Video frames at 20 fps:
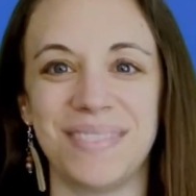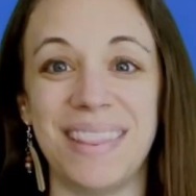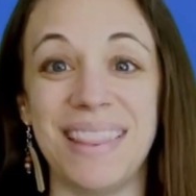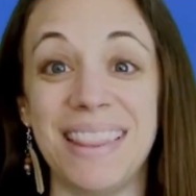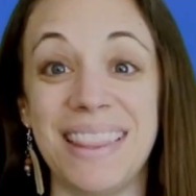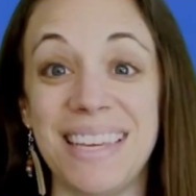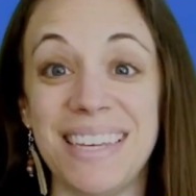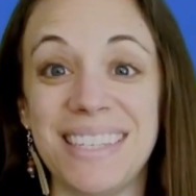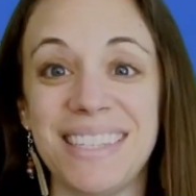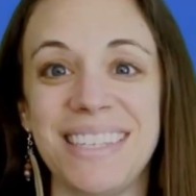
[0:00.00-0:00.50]

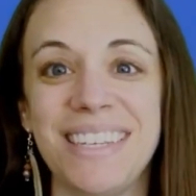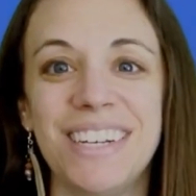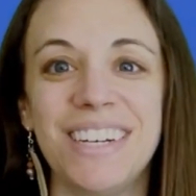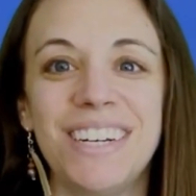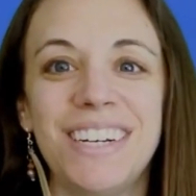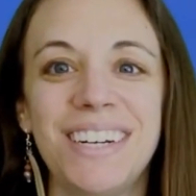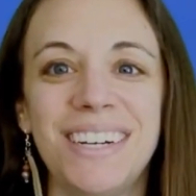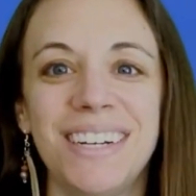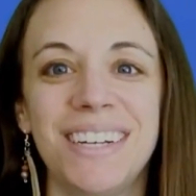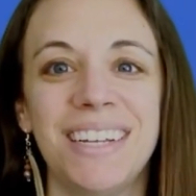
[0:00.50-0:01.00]
This
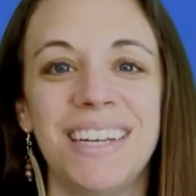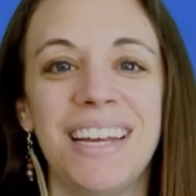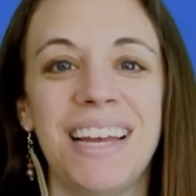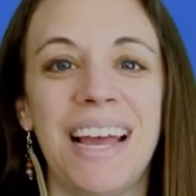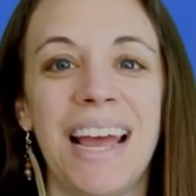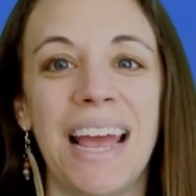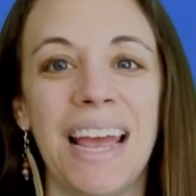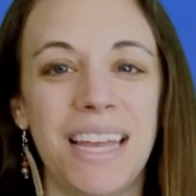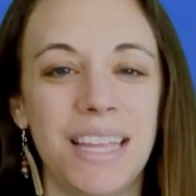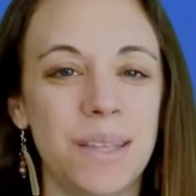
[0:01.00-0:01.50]
year,
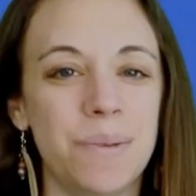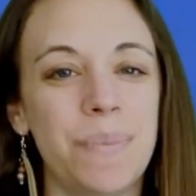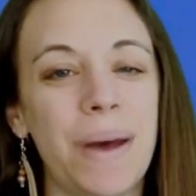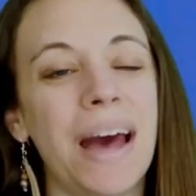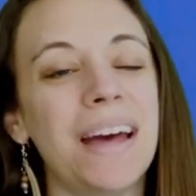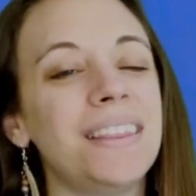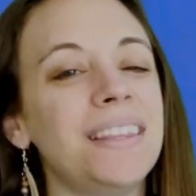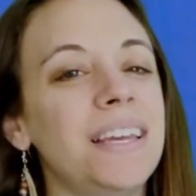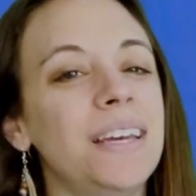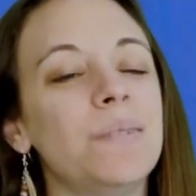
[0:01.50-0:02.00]
in the
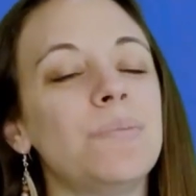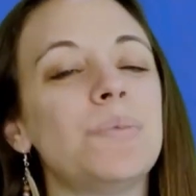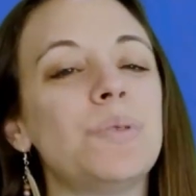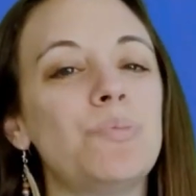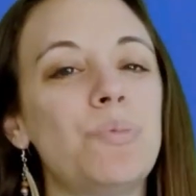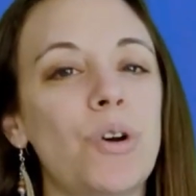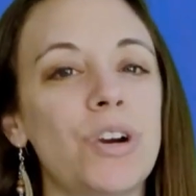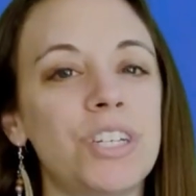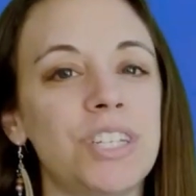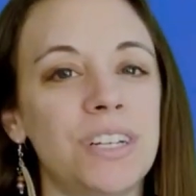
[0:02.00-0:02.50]
math
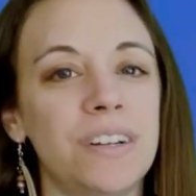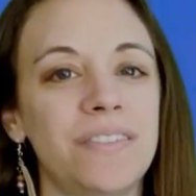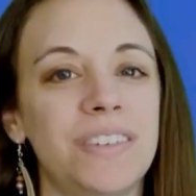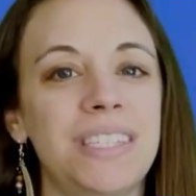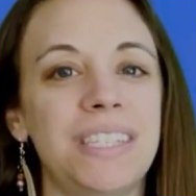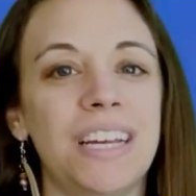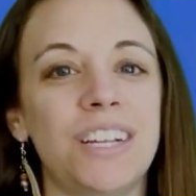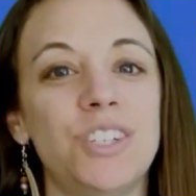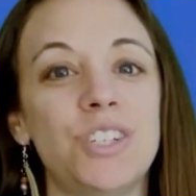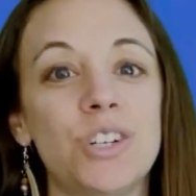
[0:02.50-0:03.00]
games portion of
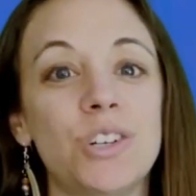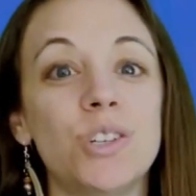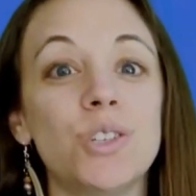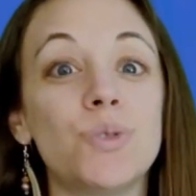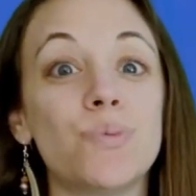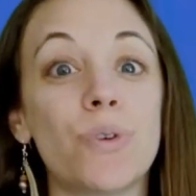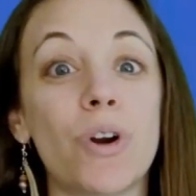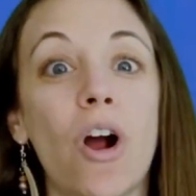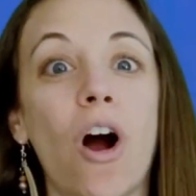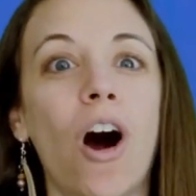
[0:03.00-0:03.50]

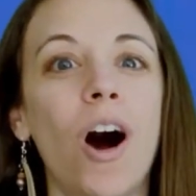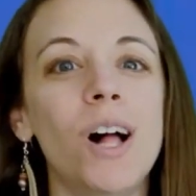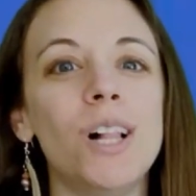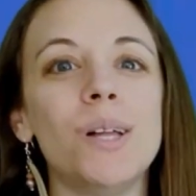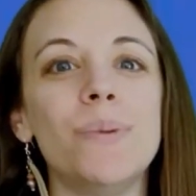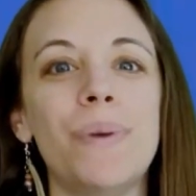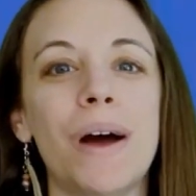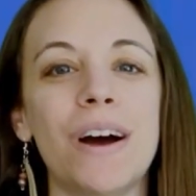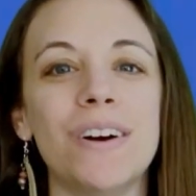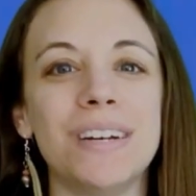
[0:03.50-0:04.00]
Essentials, we're
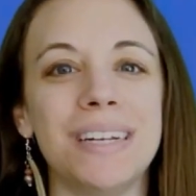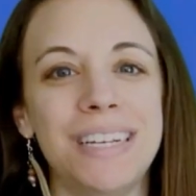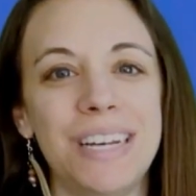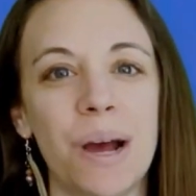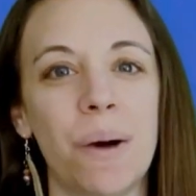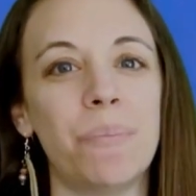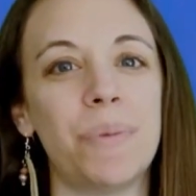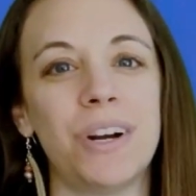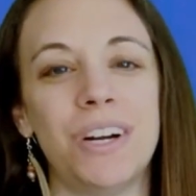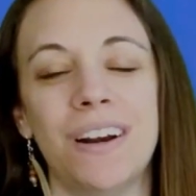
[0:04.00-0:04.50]
all about number